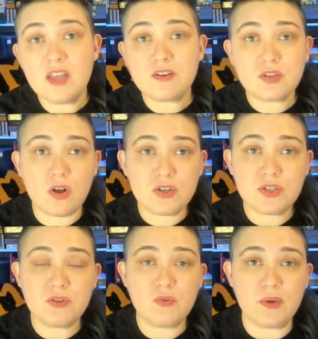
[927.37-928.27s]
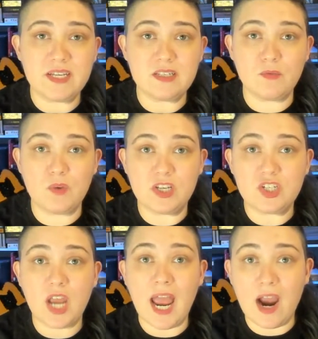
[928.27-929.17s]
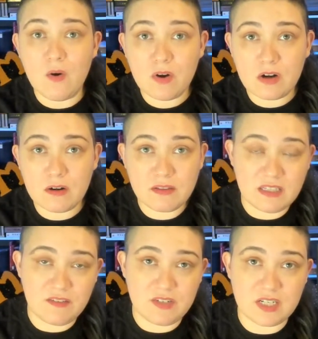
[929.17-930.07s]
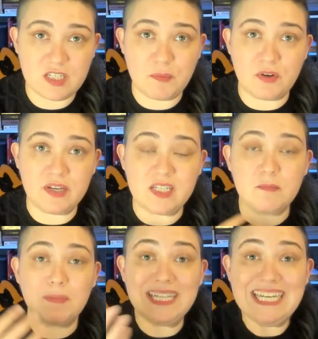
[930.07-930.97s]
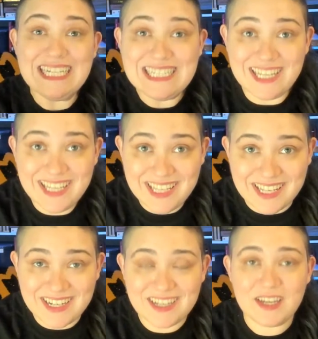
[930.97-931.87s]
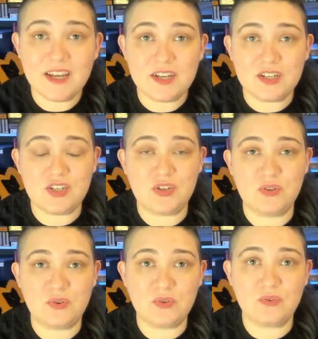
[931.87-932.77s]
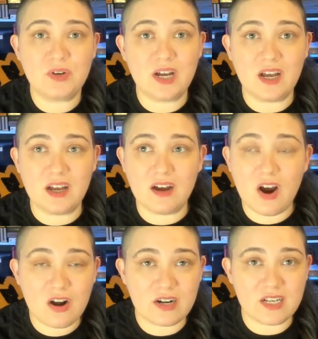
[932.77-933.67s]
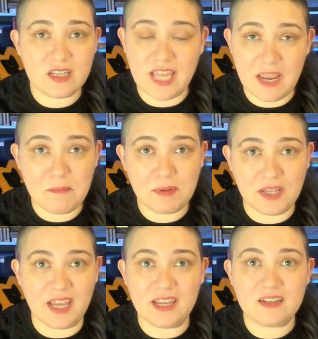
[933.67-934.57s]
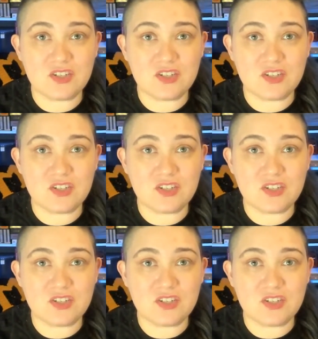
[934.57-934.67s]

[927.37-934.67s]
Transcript: there's also the ways in which our lived experience bleeds in to our gameplay.